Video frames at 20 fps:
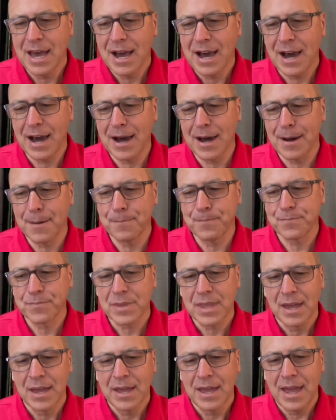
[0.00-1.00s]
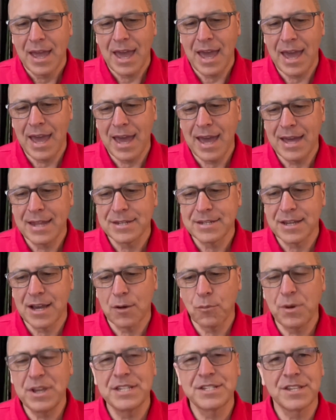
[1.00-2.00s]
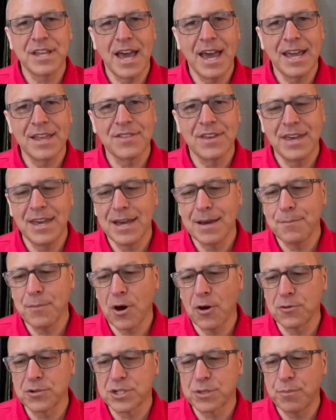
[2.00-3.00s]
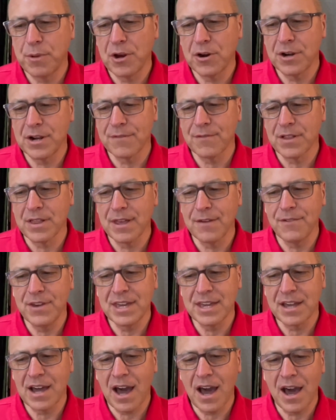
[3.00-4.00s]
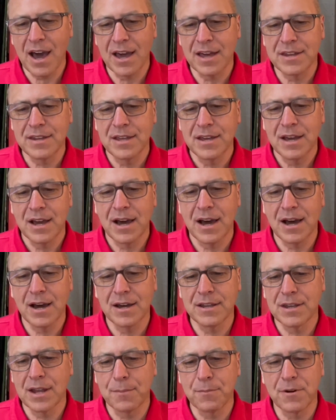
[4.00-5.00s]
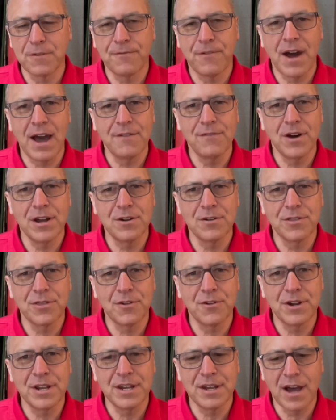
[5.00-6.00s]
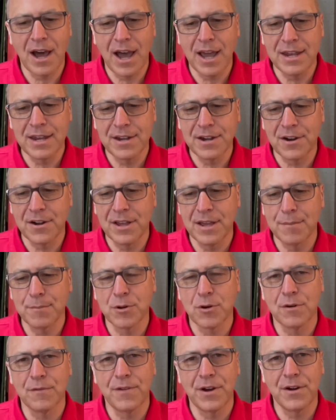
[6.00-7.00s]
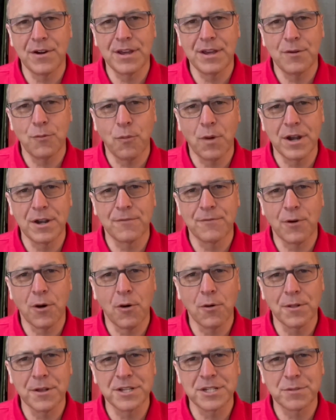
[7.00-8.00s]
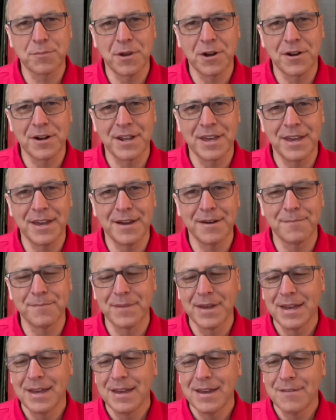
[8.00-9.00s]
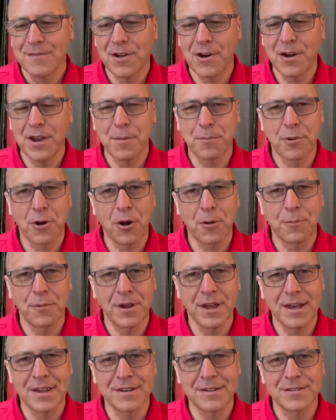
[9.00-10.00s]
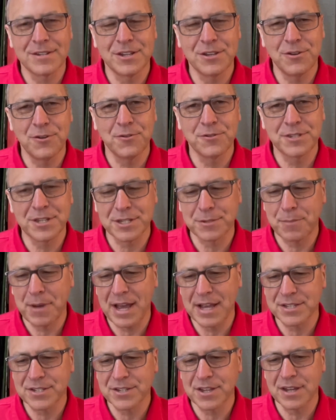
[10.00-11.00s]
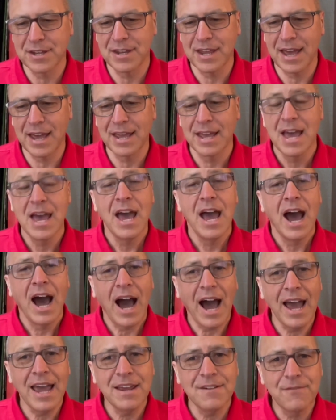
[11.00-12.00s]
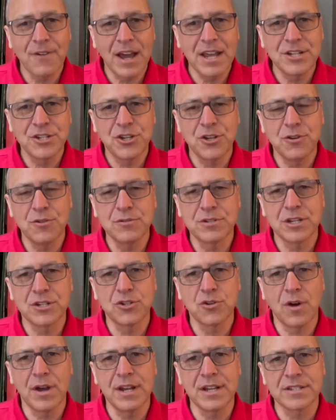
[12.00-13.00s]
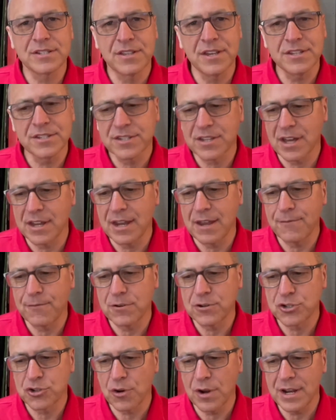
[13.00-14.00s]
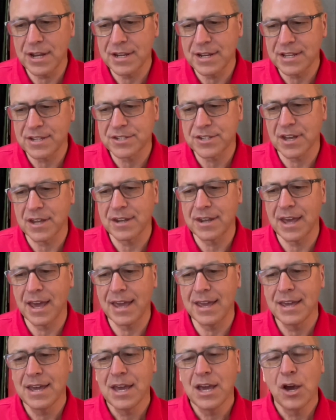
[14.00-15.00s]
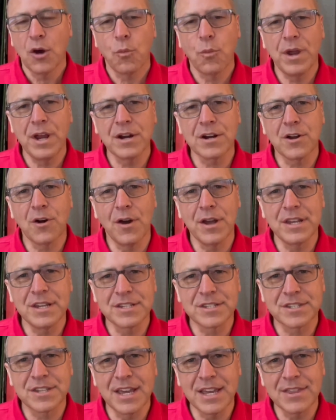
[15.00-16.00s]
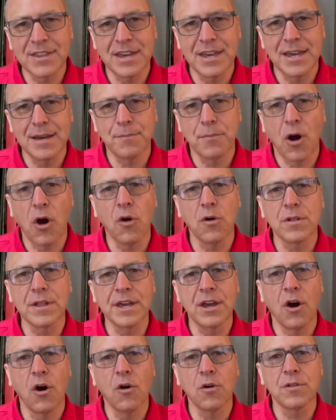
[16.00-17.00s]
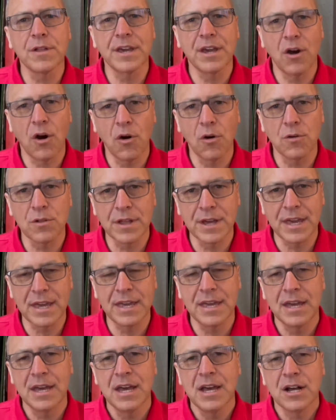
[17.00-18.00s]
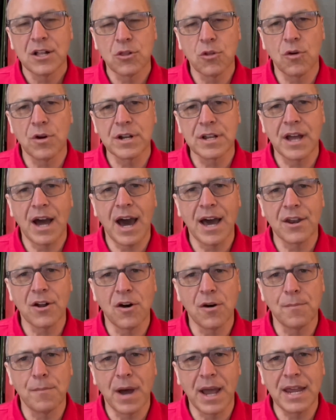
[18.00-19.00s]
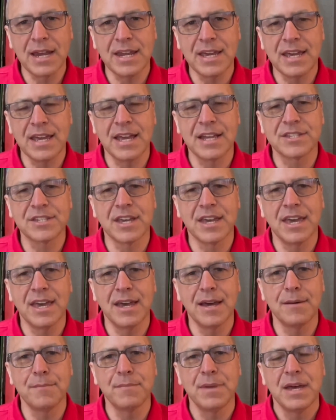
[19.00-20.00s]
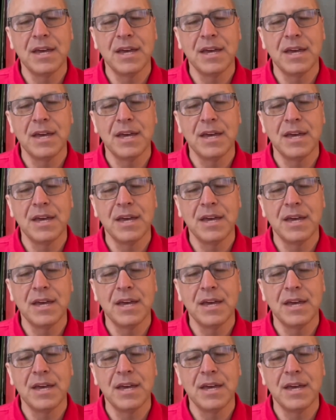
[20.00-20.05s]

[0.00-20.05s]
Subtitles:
We sang the hymn, O Spirit of the Living God, number 539 in our hymnal, a very wonderful Holy Spirit hymn, very appropriate to use this past Sunday. I invite you to join us this Sunday for Trinity Sunday. We are going to sing the hymn, Holy, Holy, Holy, Lord God Almighty. It's a hymn